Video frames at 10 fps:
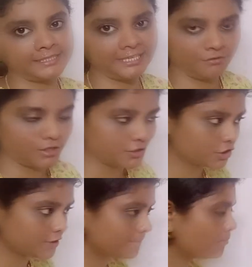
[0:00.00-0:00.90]

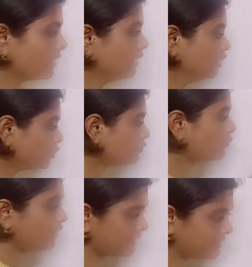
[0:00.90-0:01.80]
deviation. So
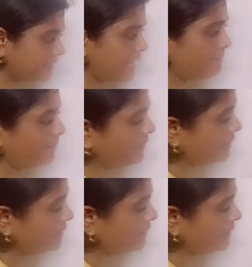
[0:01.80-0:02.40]
for example,